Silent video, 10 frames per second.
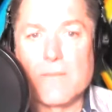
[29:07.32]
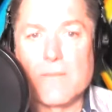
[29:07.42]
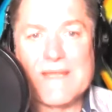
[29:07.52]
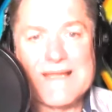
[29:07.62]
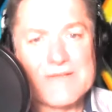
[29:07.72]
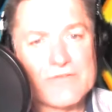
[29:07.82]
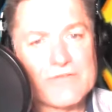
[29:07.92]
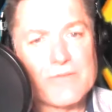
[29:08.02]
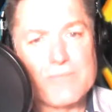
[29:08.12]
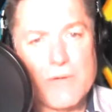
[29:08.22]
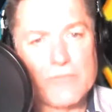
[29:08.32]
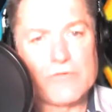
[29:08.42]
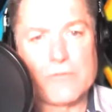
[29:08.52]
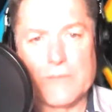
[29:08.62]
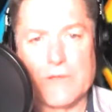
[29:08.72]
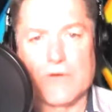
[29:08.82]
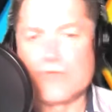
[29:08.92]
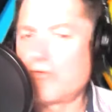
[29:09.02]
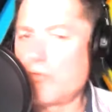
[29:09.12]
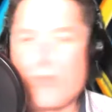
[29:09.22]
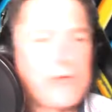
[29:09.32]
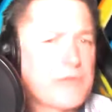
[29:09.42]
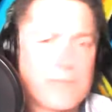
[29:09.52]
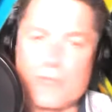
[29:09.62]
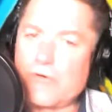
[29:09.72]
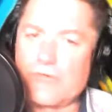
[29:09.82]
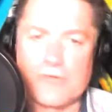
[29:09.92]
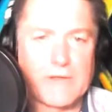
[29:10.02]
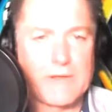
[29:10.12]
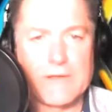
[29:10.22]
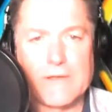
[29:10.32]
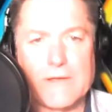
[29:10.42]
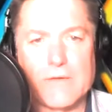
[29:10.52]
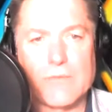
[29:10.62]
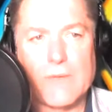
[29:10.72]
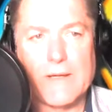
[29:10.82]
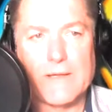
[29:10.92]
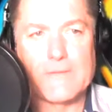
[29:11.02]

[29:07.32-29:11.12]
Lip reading: Because it's supposed to be hard. You wouldn't appreciate it any other way.